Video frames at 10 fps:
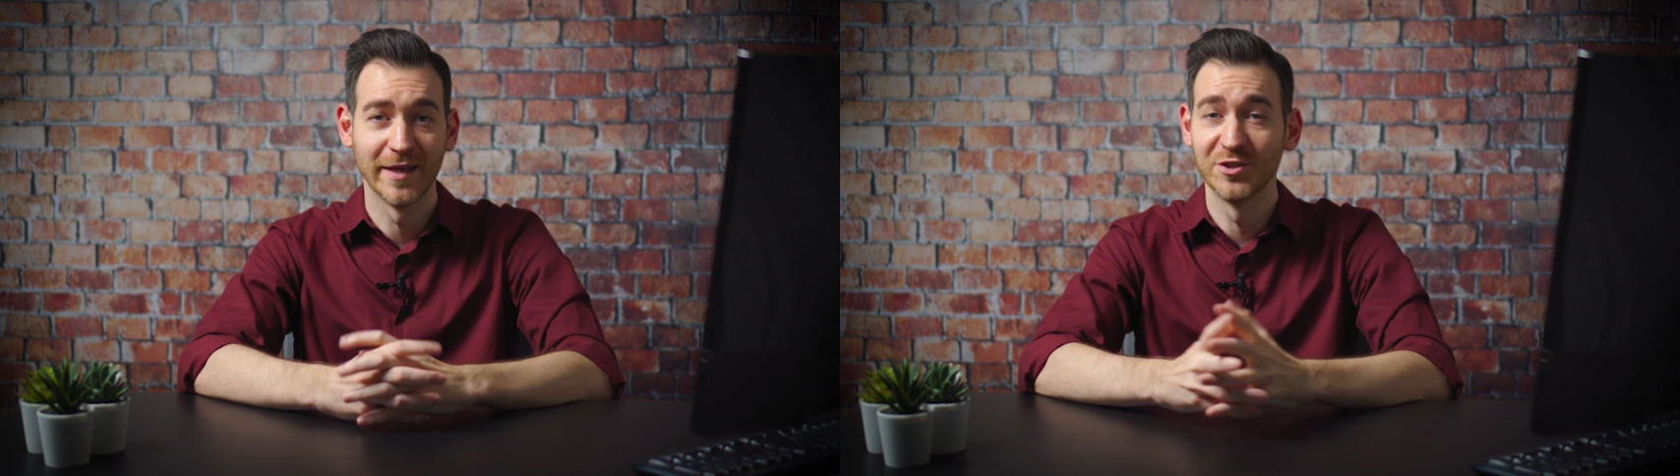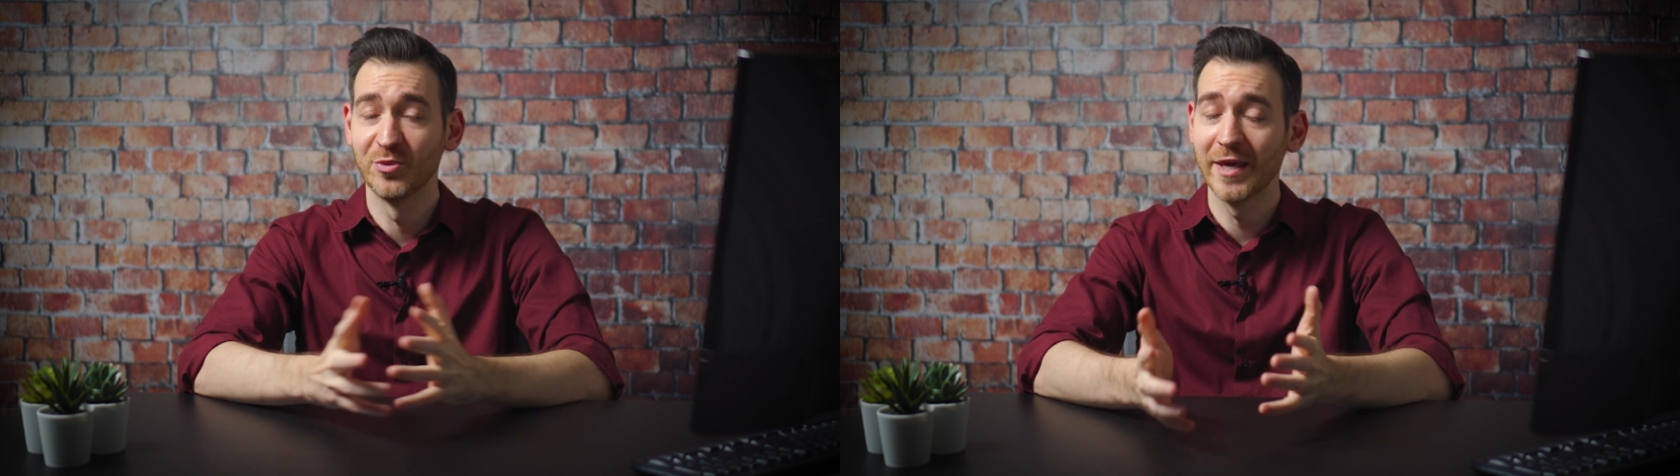
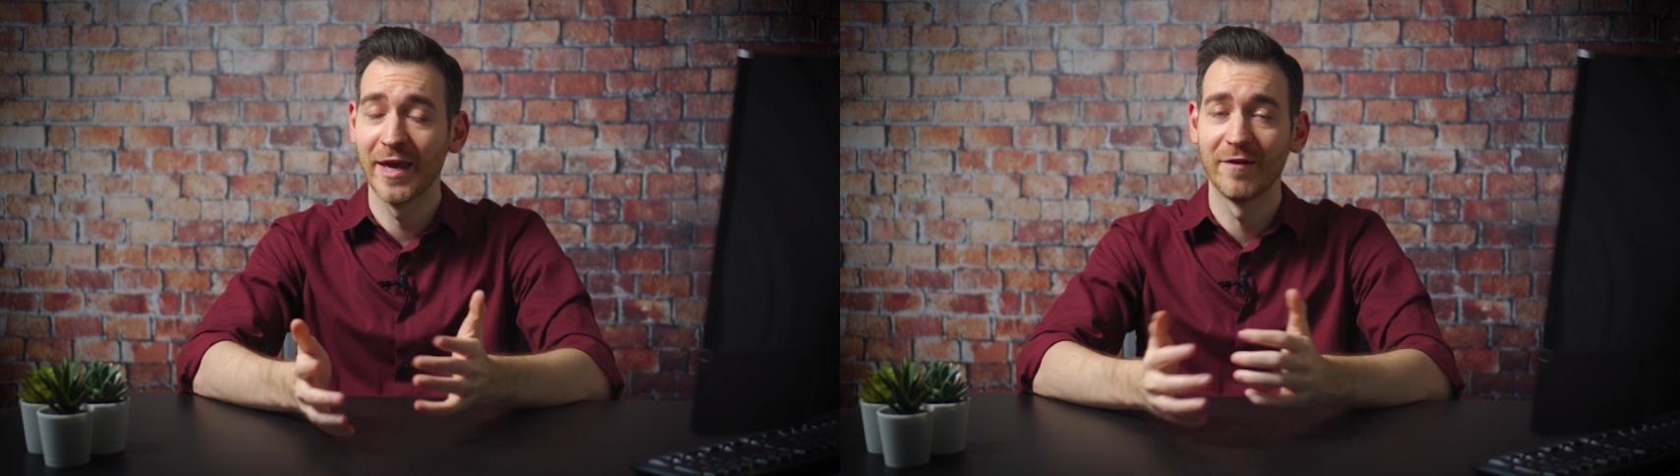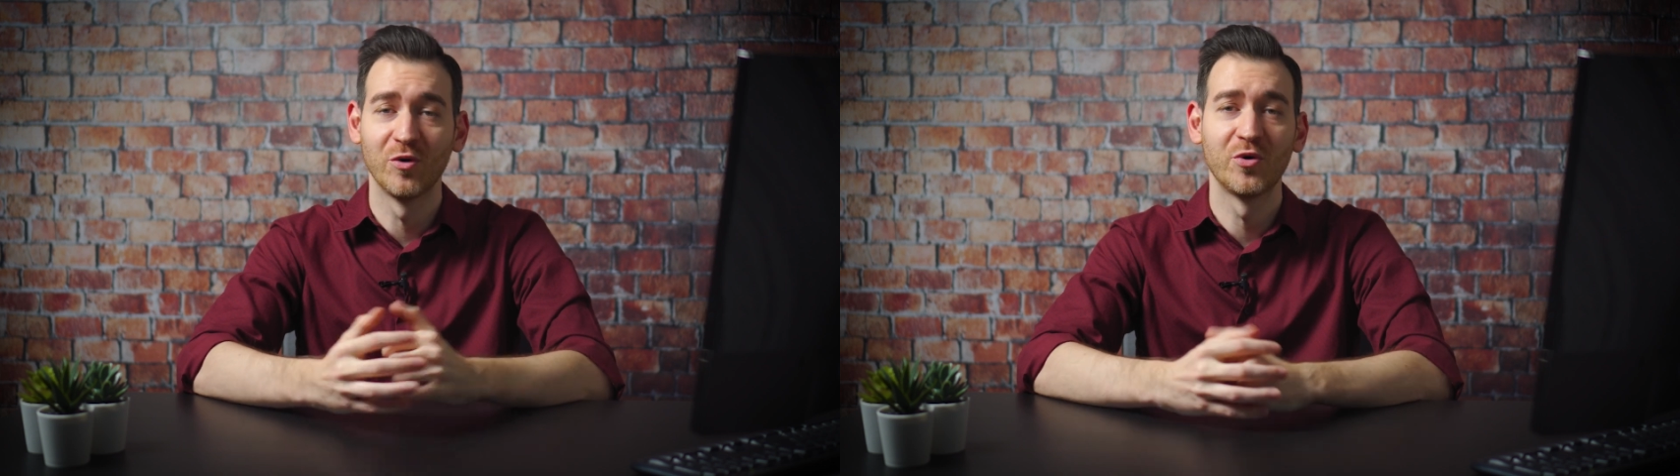As you may
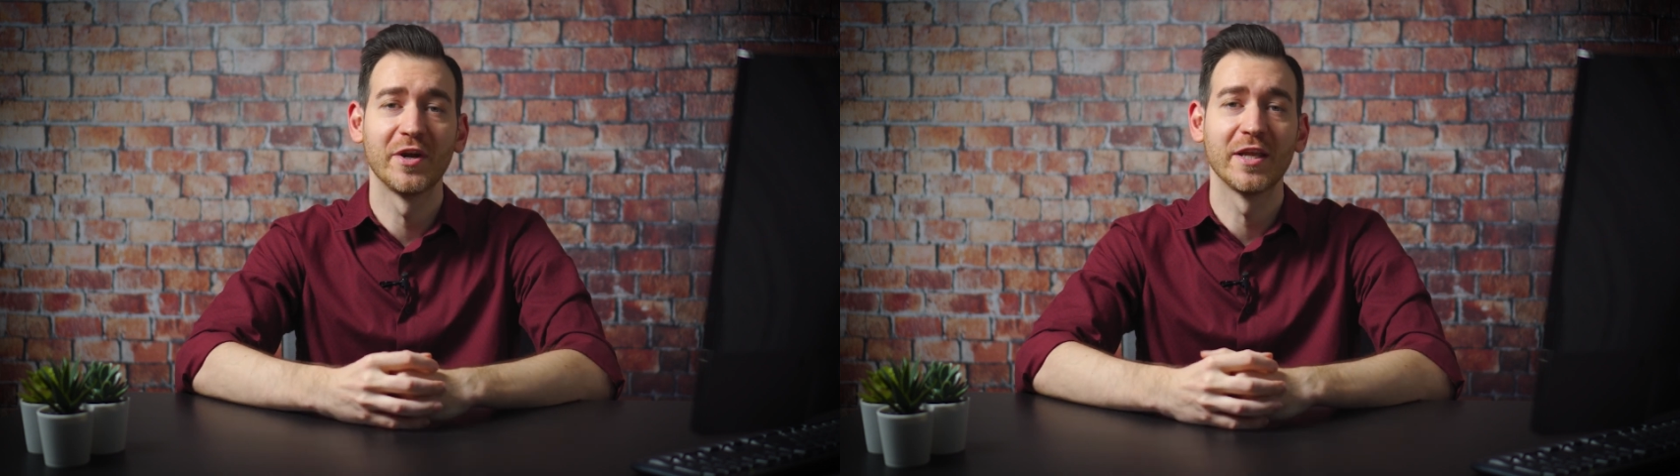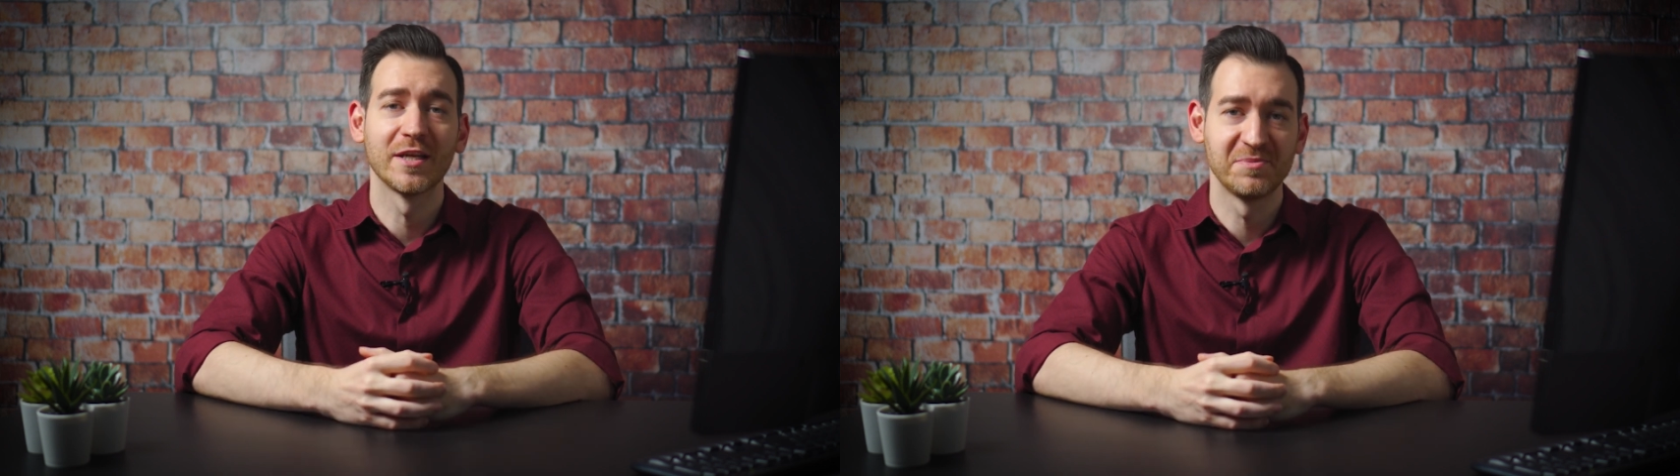have
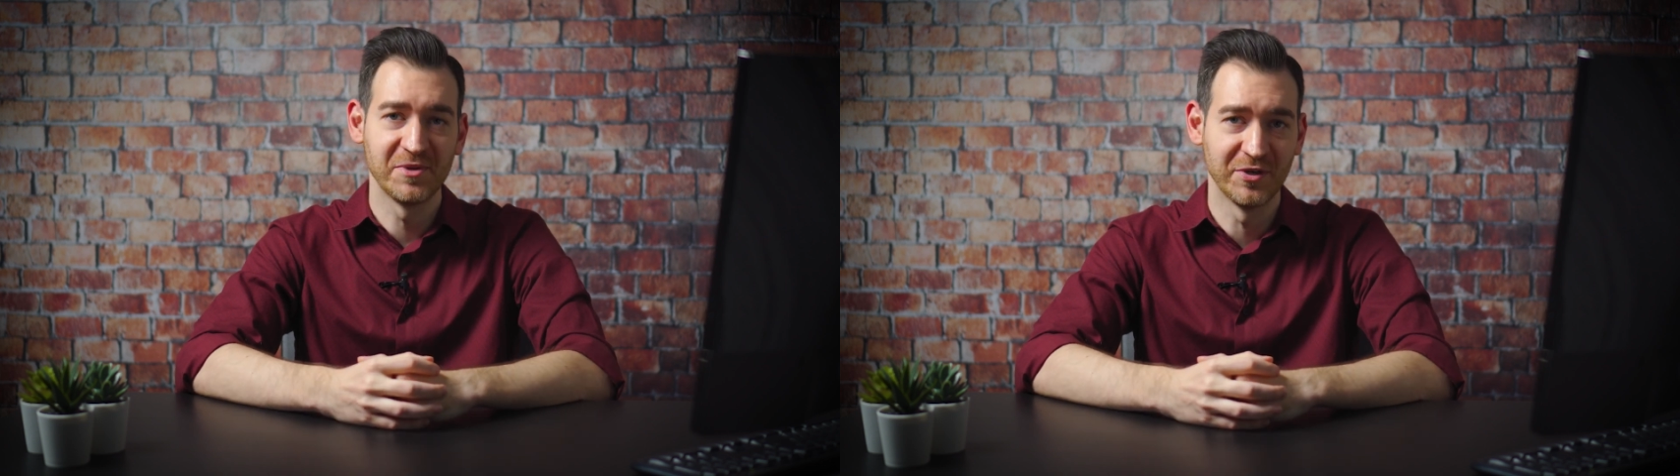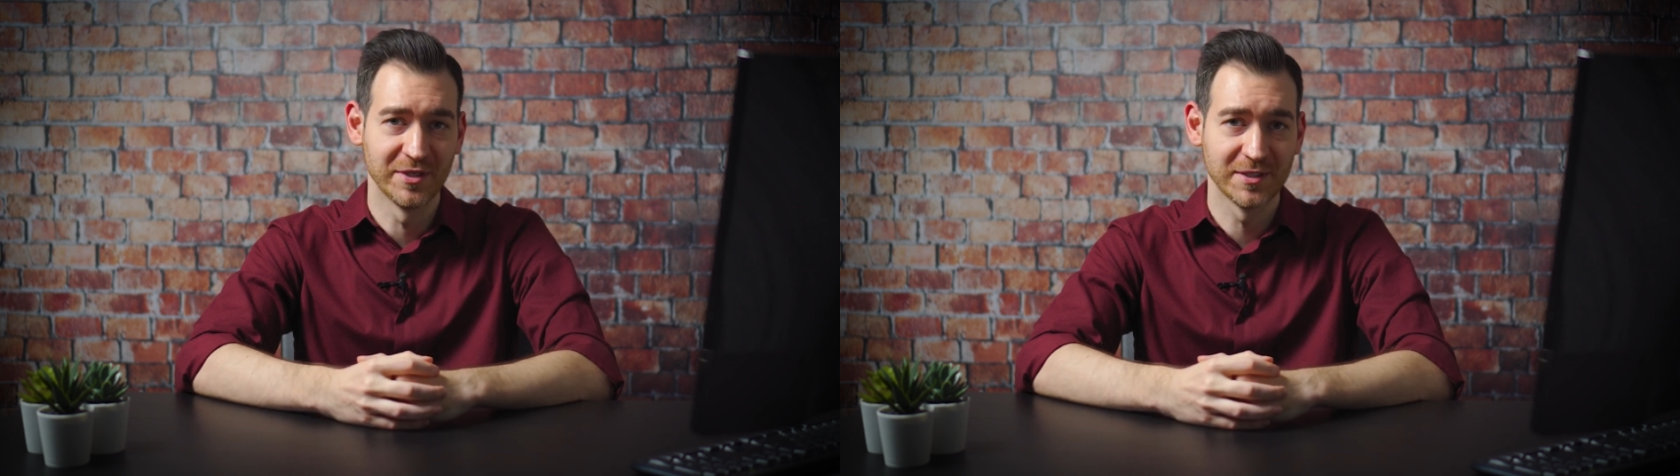already
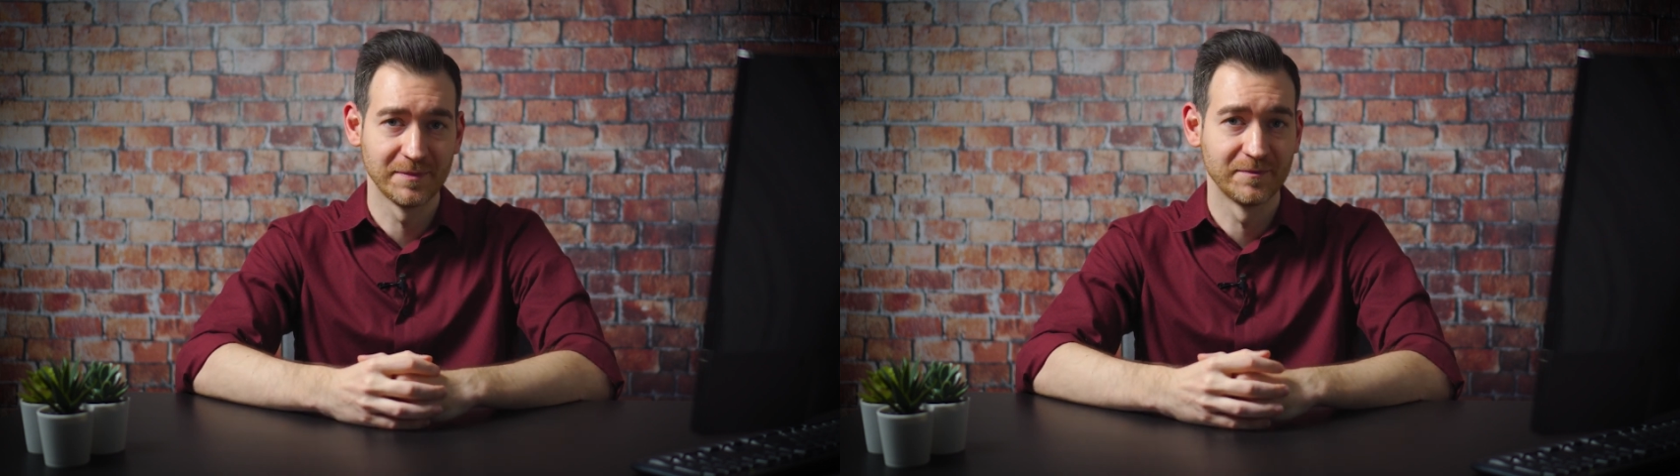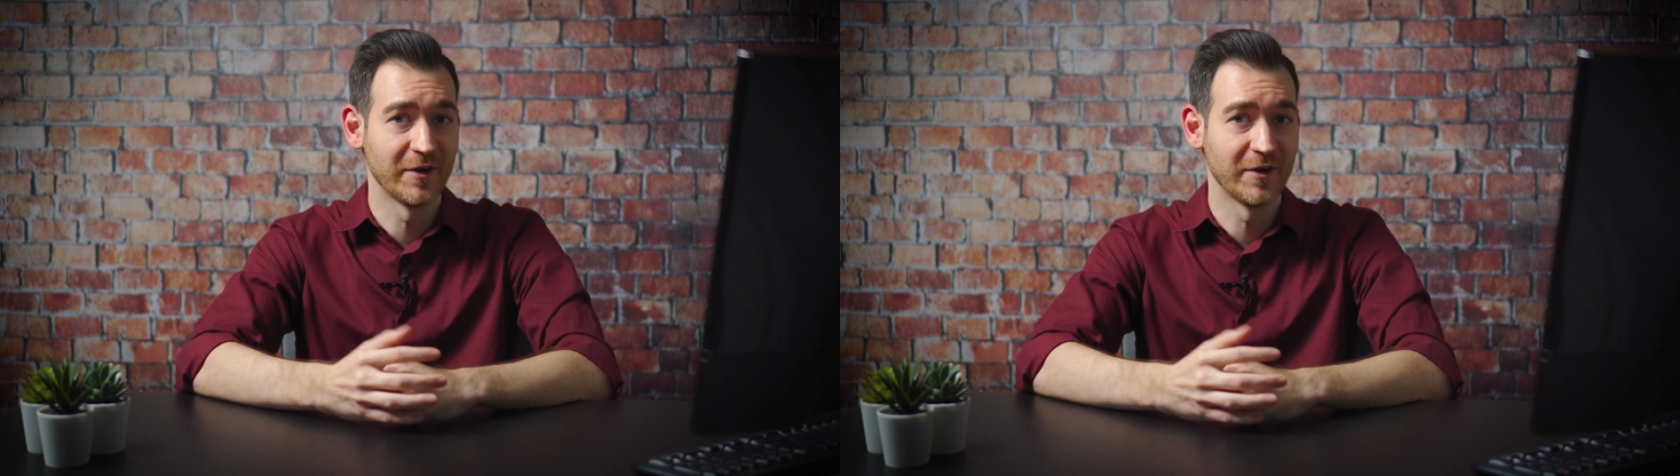experienced,